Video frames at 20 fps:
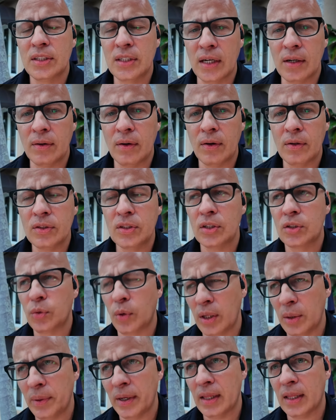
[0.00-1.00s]
0 to
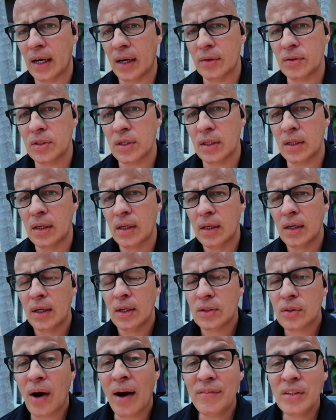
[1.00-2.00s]
21,000.
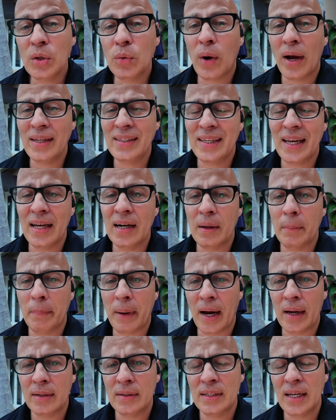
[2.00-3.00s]
So having the right
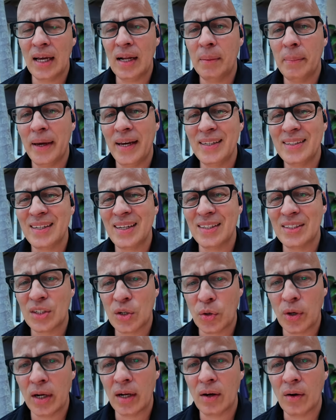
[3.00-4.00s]
buyer database is
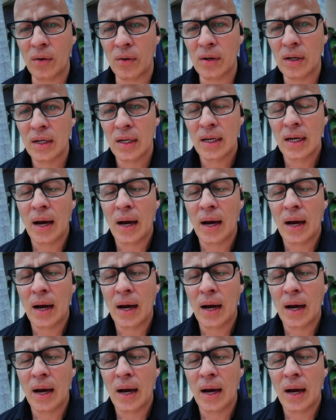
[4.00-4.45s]
critical.